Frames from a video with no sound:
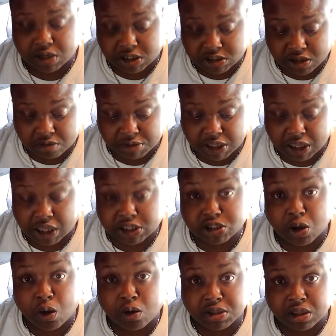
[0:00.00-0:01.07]
He told me he had
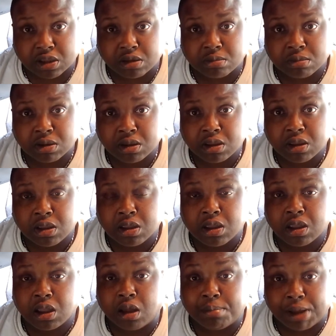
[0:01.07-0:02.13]
told them
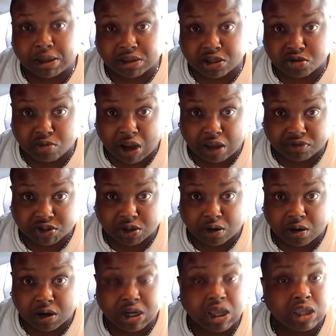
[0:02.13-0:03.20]
about this Ralph's
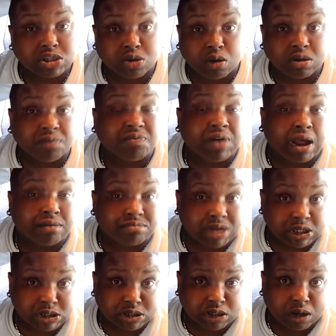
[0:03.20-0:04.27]
yard, and he had told them five
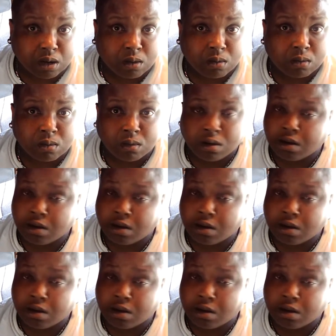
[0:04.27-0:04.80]
months ago